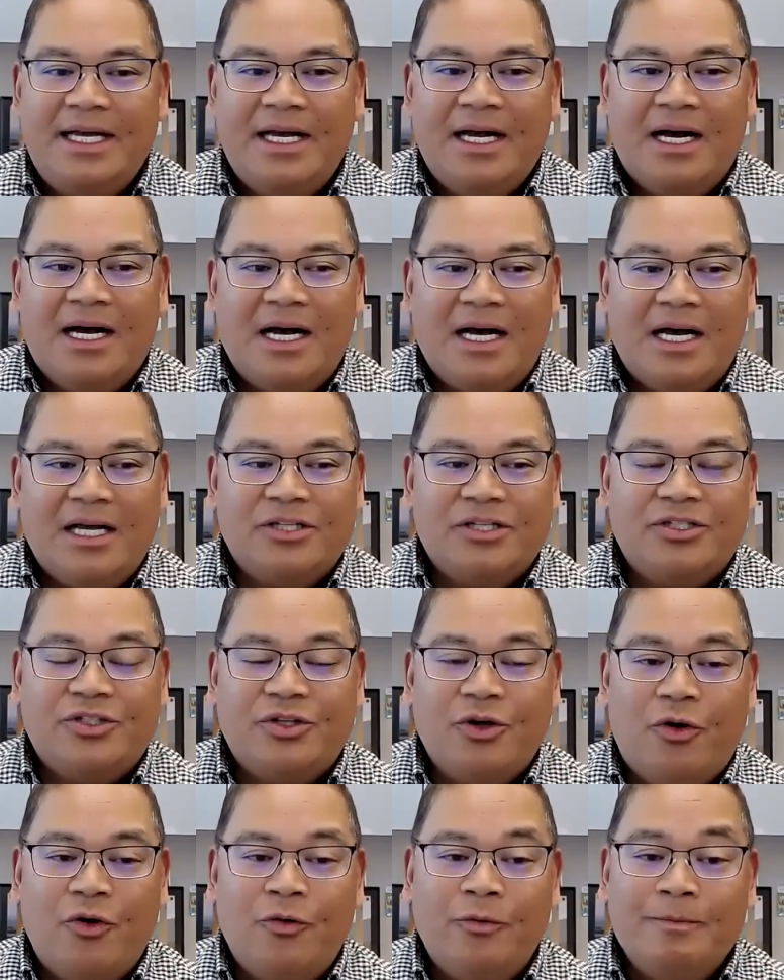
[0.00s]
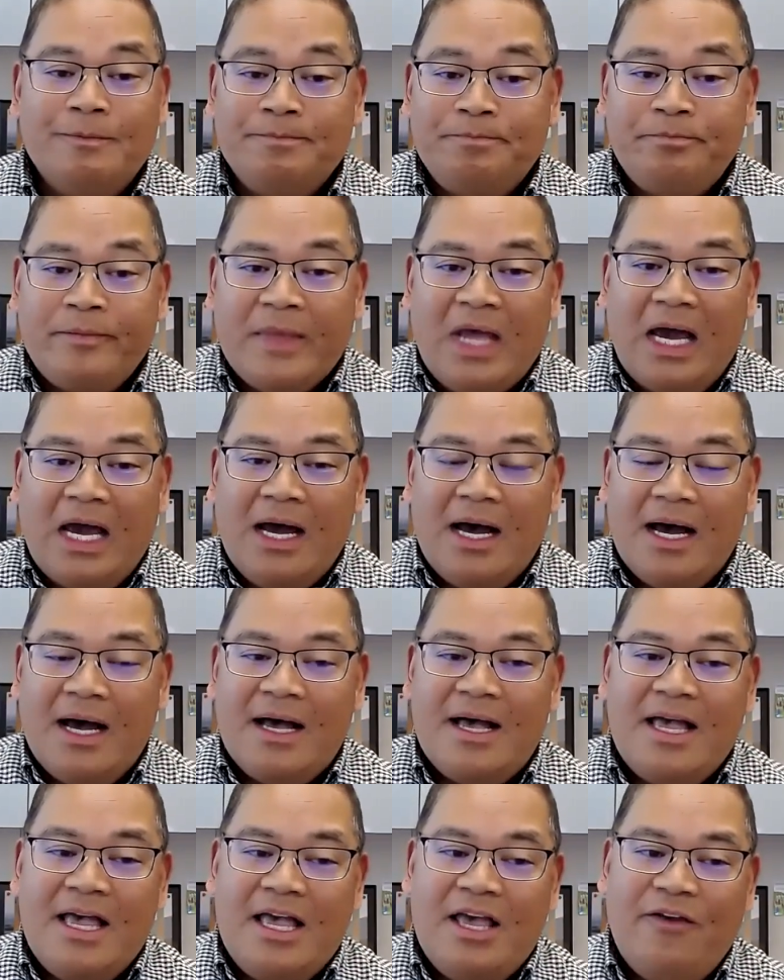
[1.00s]

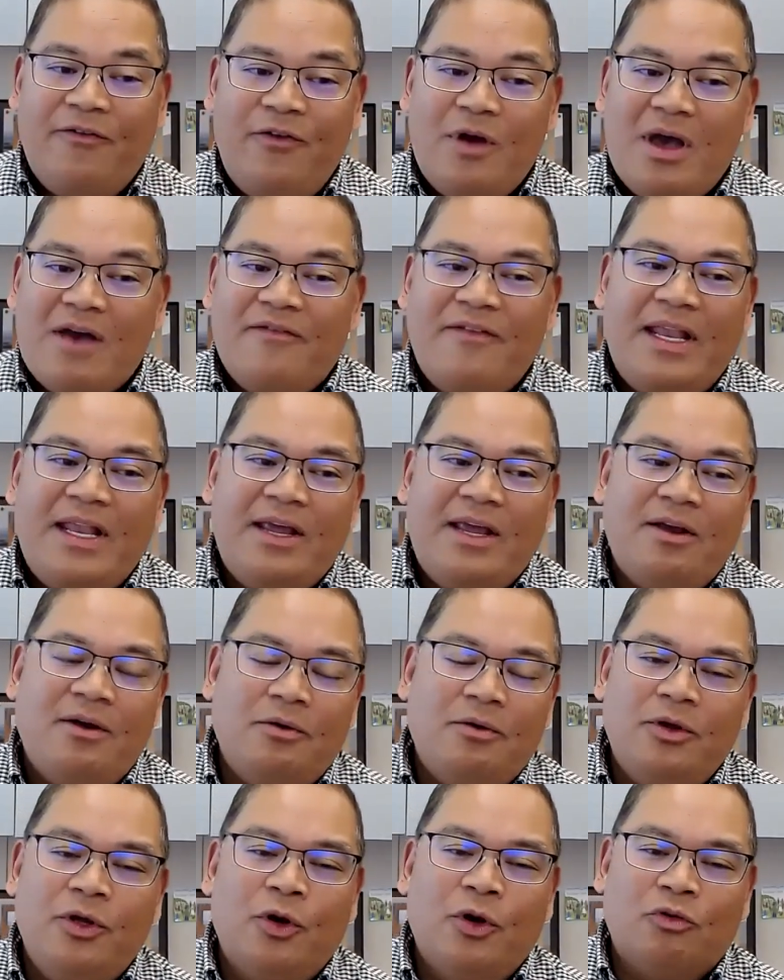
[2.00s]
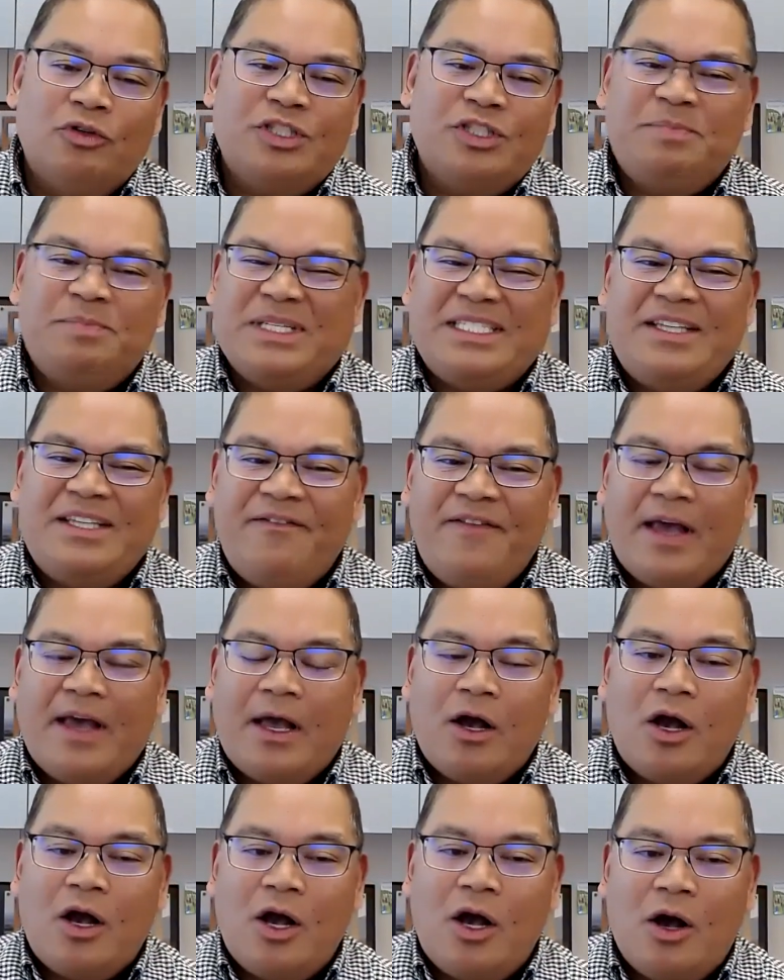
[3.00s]
If you have any specific
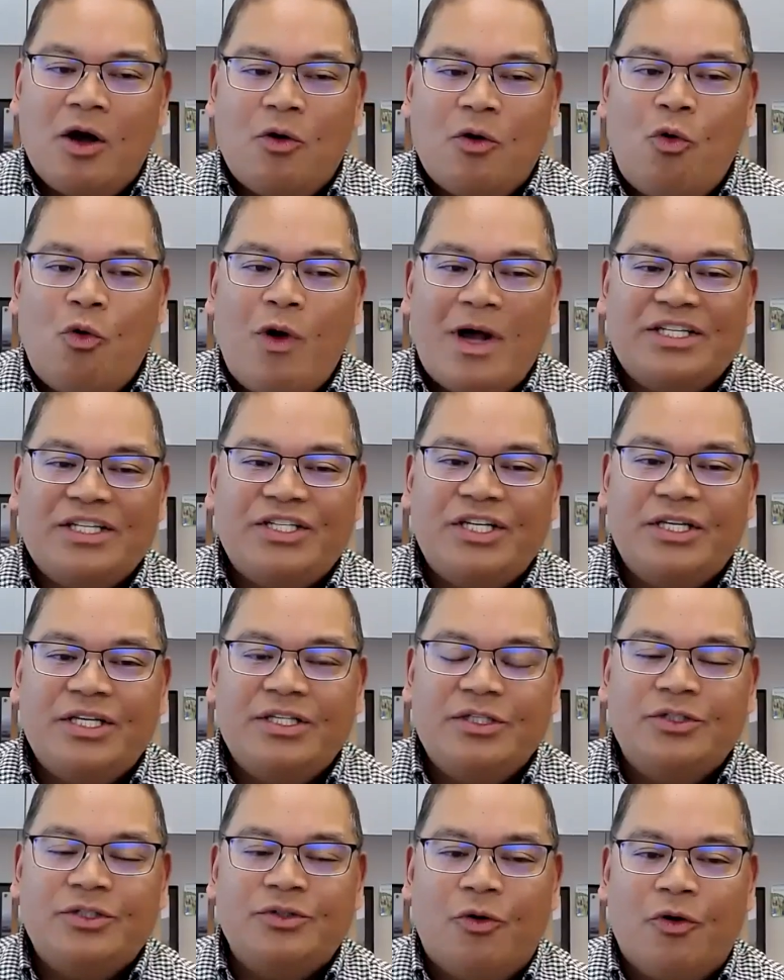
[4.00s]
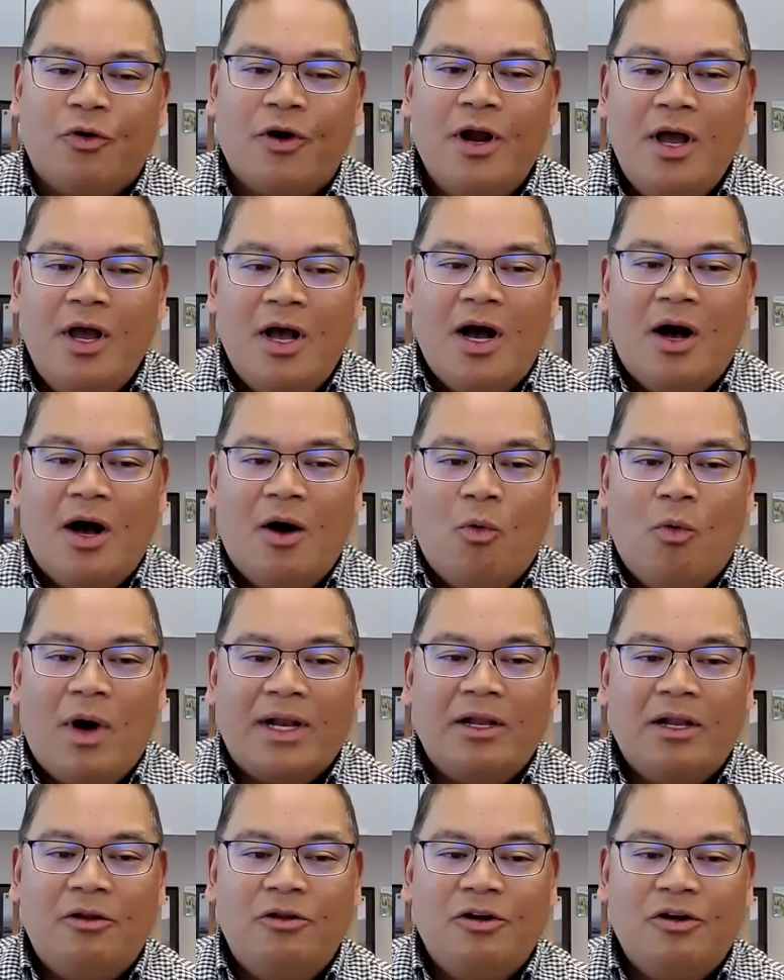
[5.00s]
questions or want
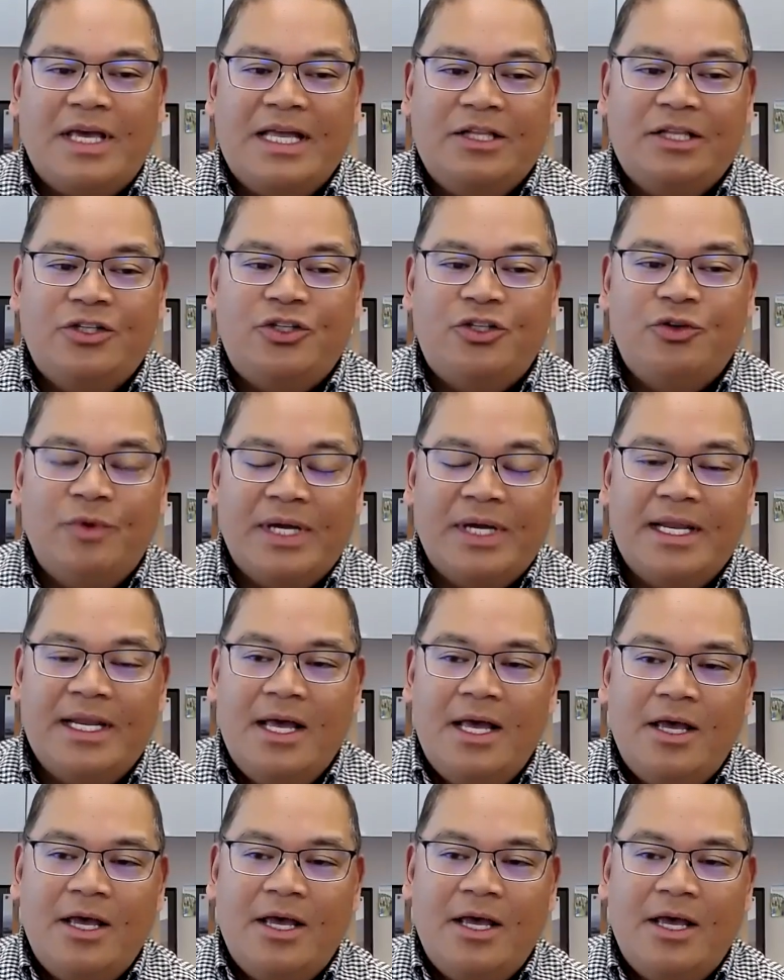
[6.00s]
to look into it,